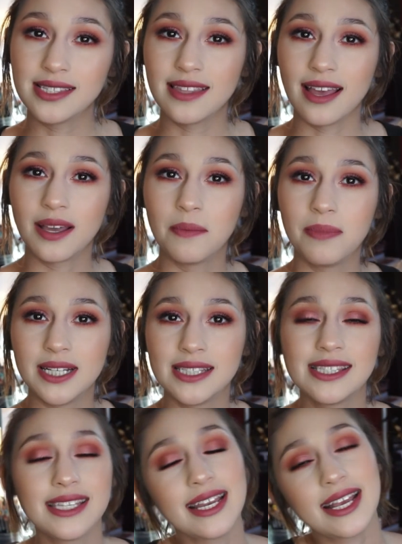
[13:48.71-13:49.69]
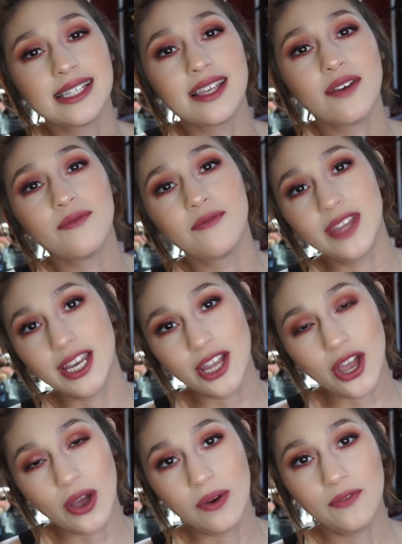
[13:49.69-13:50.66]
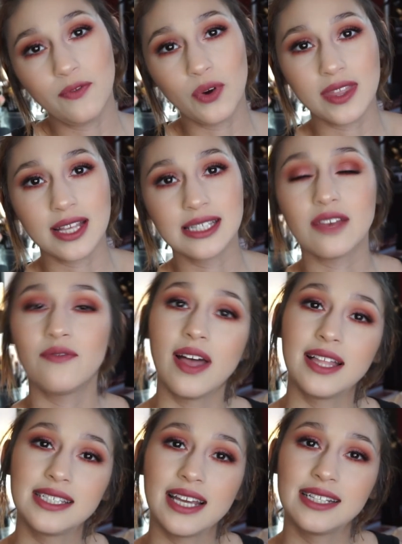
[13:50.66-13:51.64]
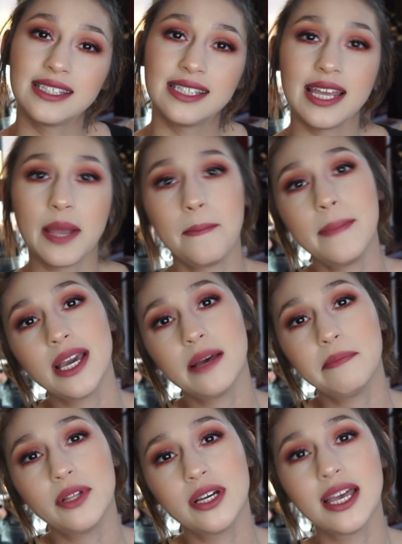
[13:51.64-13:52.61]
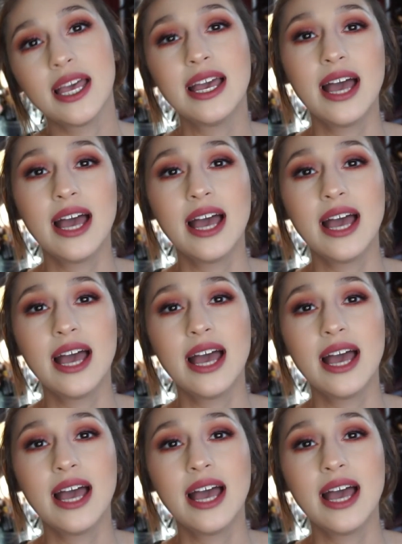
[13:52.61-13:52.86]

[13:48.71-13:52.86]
so that completes today's video for this Valentine's Day makeup look.